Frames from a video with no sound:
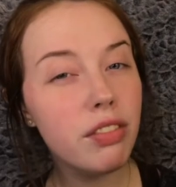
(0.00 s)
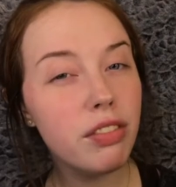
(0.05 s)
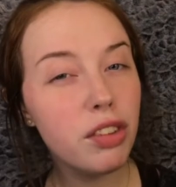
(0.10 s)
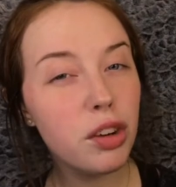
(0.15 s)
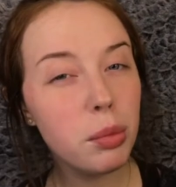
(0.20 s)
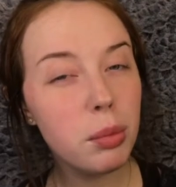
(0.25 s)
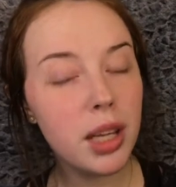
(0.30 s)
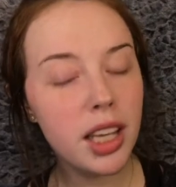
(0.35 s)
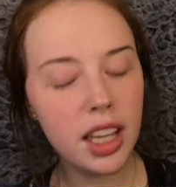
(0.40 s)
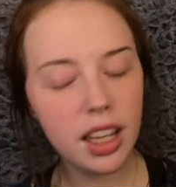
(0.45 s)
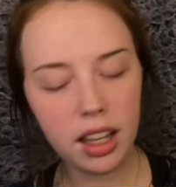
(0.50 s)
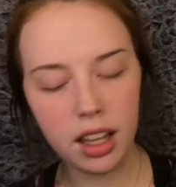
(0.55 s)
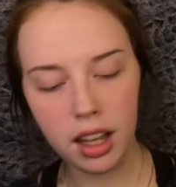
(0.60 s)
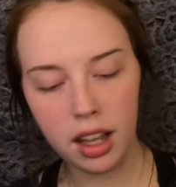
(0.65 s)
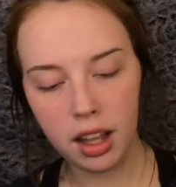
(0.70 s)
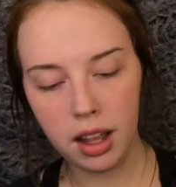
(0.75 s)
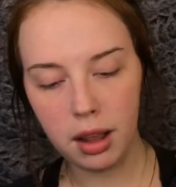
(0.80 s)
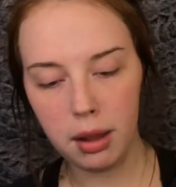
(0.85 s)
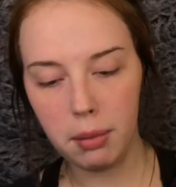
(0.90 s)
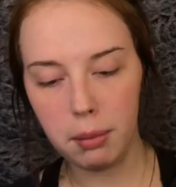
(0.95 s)
for me,
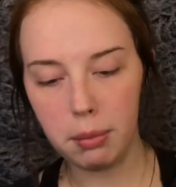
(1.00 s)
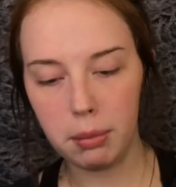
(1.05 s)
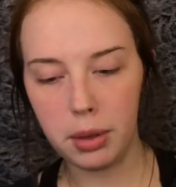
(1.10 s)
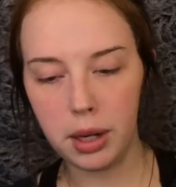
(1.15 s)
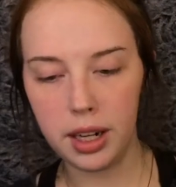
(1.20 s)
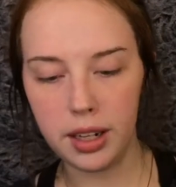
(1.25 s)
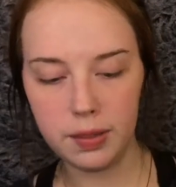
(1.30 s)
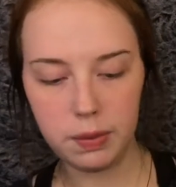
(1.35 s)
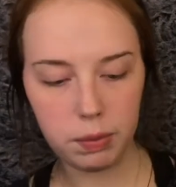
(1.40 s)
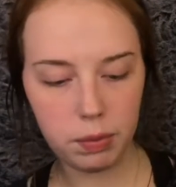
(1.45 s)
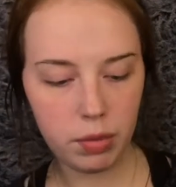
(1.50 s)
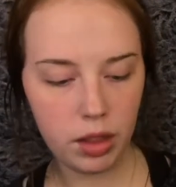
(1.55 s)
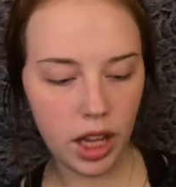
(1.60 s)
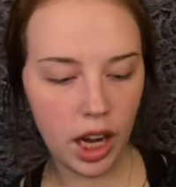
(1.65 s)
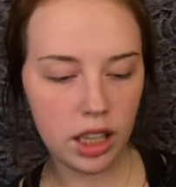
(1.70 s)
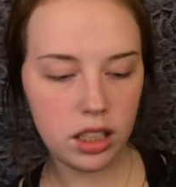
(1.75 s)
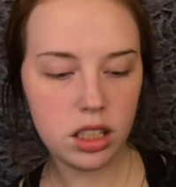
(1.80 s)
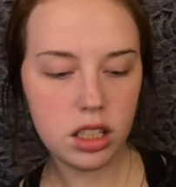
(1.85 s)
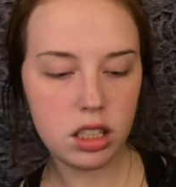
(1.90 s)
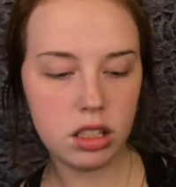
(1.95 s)
but
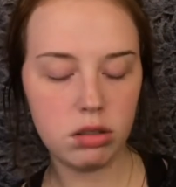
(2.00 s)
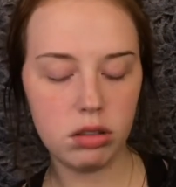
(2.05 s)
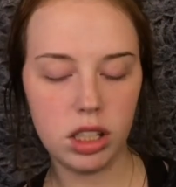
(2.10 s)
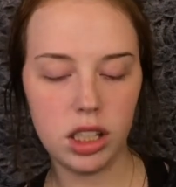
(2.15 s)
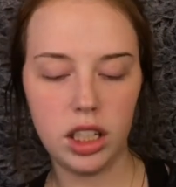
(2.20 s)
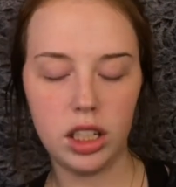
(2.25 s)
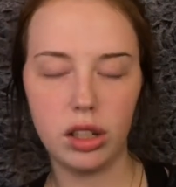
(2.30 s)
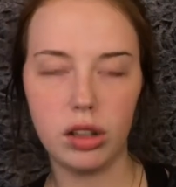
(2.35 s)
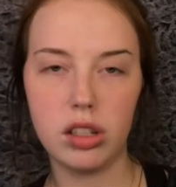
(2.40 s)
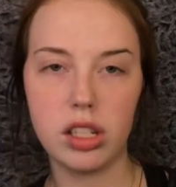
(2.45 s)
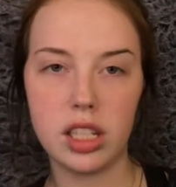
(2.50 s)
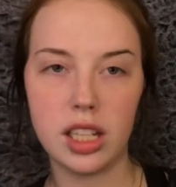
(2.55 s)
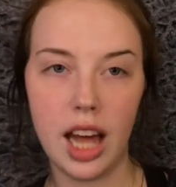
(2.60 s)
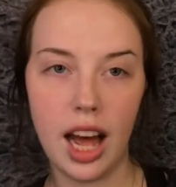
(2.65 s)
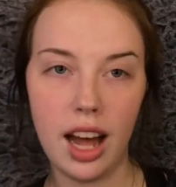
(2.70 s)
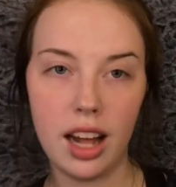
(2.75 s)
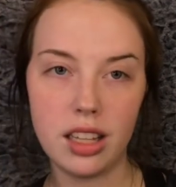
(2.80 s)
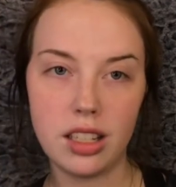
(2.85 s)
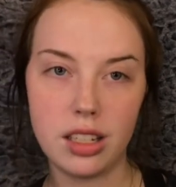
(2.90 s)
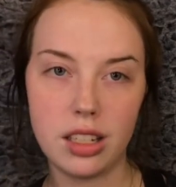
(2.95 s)
I just really use
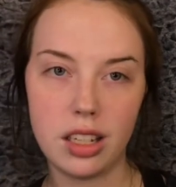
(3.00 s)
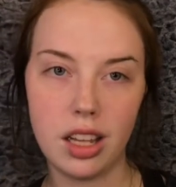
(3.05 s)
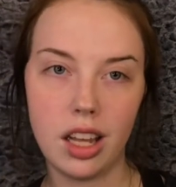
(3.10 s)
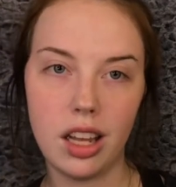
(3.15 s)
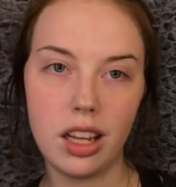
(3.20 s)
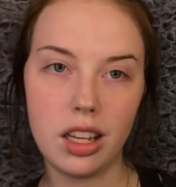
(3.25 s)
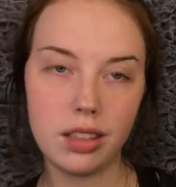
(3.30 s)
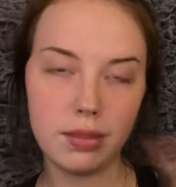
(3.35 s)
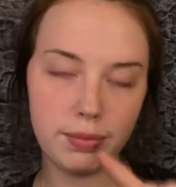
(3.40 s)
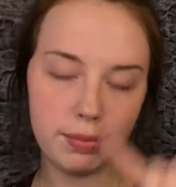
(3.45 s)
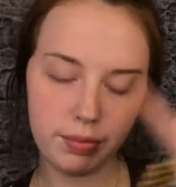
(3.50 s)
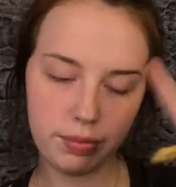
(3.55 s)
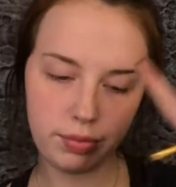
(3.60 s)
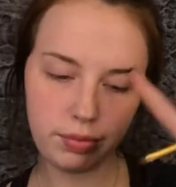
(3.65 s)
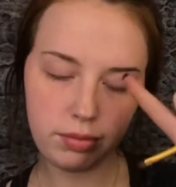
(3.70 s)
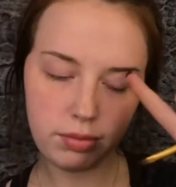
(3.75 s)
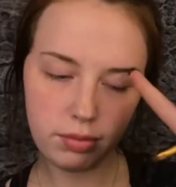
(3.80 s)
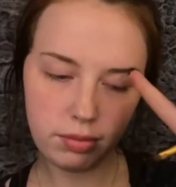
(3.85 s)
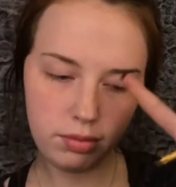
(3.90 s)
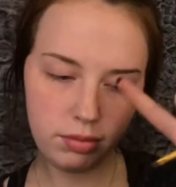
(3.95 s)
that to like
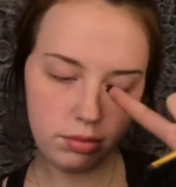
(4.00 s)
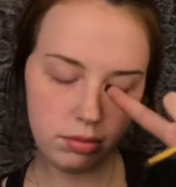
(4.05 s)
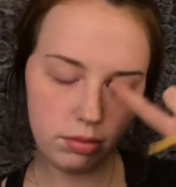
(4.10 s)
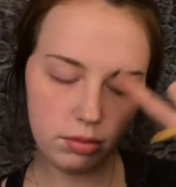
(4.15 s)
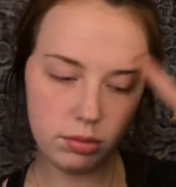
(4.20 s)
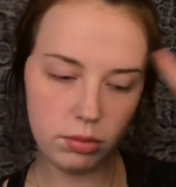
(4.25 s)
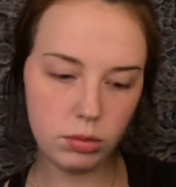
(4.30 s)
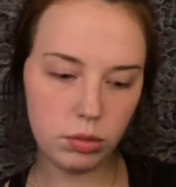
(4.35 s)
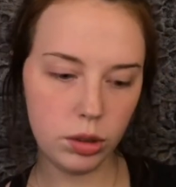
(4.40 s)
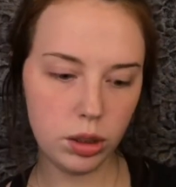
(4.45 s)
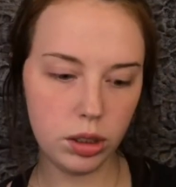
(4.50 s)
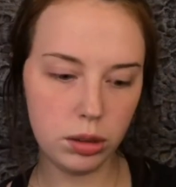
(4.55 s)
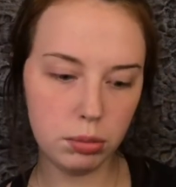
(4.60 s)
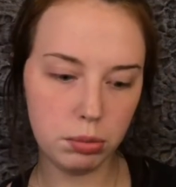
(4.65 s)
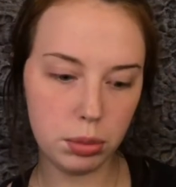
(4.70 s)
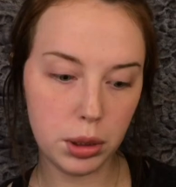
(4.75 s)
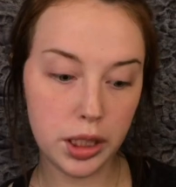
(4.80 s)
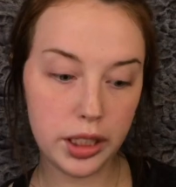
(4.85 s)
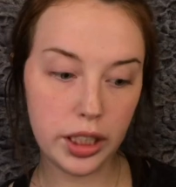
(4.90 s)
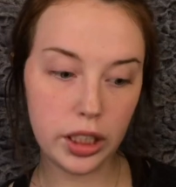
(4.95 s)

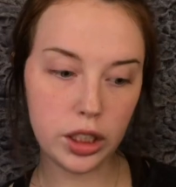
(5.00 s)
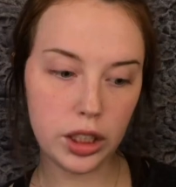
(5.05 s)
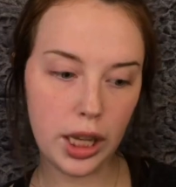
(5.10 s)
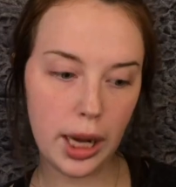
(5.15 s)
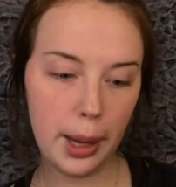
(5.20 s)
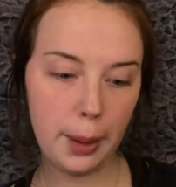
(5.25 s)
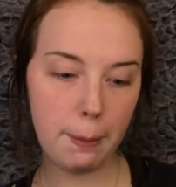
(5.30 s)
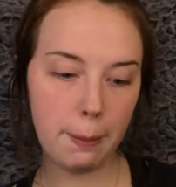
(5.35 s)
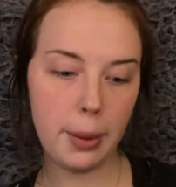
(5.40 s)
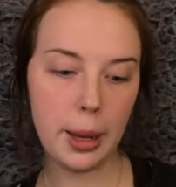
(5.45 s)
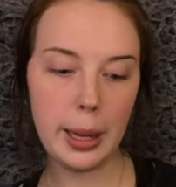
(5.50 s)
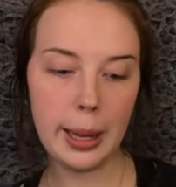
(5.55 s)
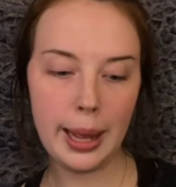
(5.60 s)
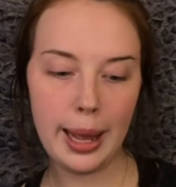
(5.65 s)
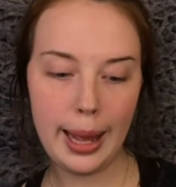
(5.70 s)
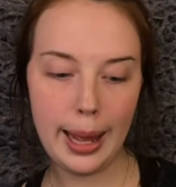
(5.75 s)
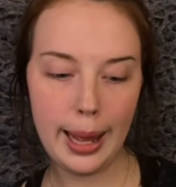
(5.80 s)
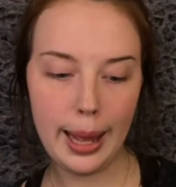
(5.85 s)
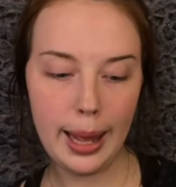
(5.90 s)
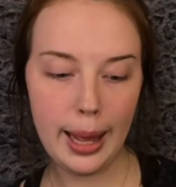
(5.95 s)
put the shape,
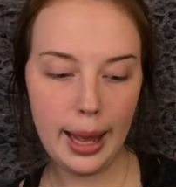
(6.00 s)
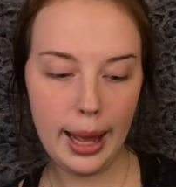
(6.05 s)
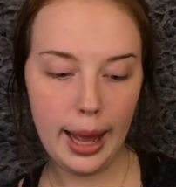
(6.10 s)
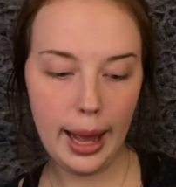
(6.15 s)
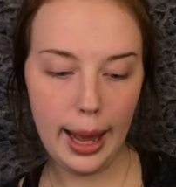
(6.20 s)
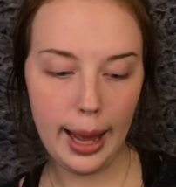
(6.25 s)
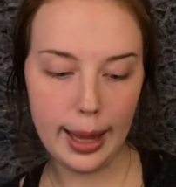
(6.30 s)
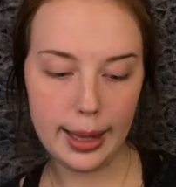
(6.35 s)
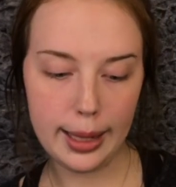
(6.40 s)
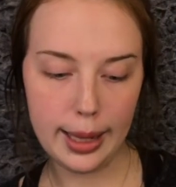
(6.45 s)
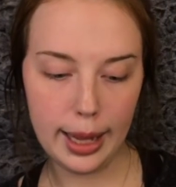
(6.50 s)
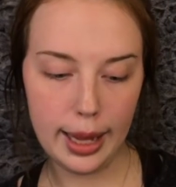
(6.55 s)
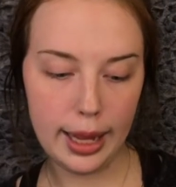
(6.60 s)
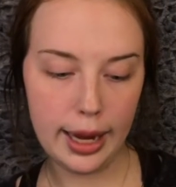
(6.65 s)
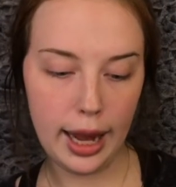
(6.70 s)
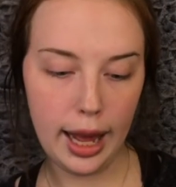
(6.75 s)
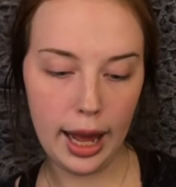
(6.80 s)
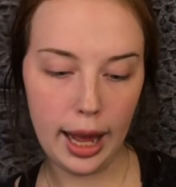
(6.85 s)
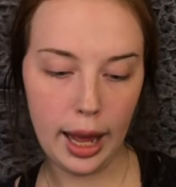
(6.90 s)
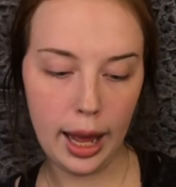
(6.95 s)
and
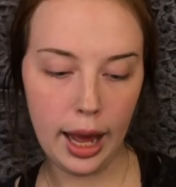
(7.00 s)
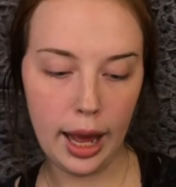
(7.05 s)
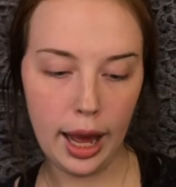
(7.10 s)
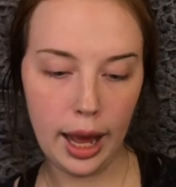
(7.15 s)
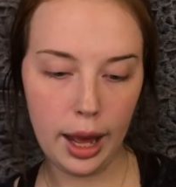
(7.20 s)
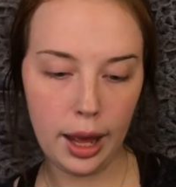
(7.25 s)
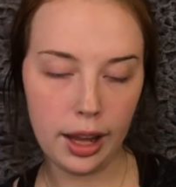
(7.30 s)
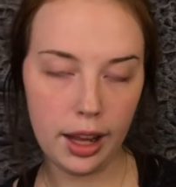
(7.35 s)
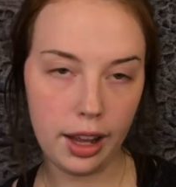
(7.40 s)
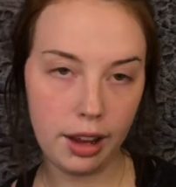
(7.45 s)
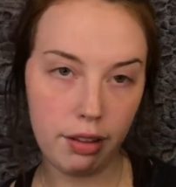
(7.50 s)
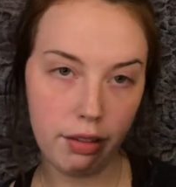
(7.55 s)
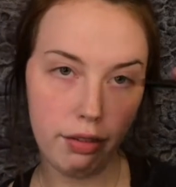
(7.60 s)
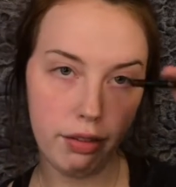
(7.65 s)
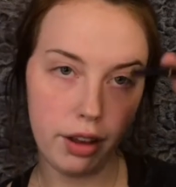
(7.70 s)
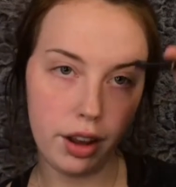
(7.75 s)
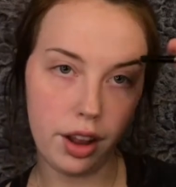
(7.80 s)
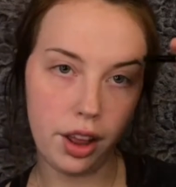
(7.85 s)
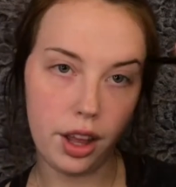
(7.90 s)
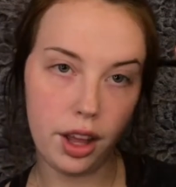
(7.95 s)
then I like
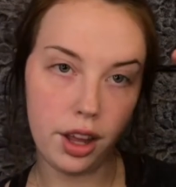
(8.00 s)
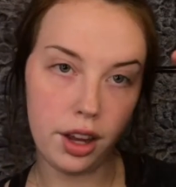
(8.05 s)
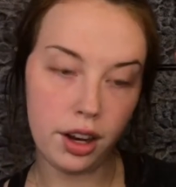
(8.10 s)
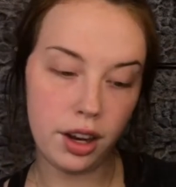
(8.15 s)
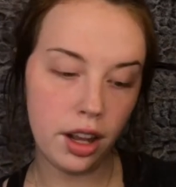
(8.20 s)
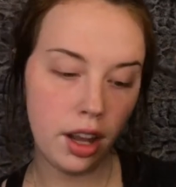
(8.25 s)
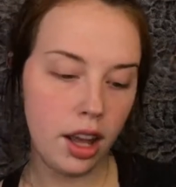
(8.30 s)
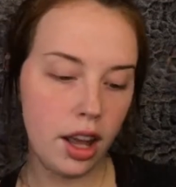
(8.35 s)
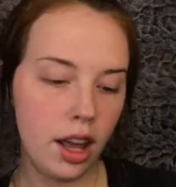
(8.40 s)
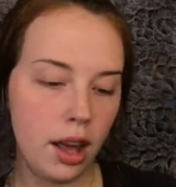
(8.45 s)
fill in.